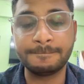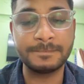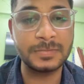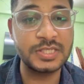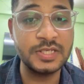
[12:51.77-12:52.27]

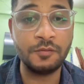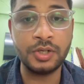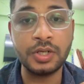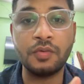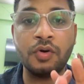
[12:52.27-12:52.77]
see what
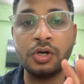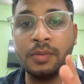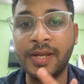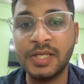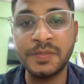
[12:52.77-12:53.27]
all
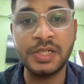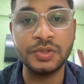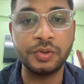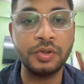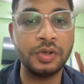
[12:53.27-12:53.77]
management is
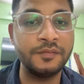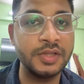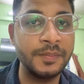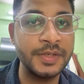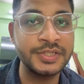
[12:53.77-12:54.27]
going on with
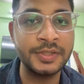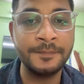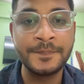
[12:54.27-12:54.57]
the patient,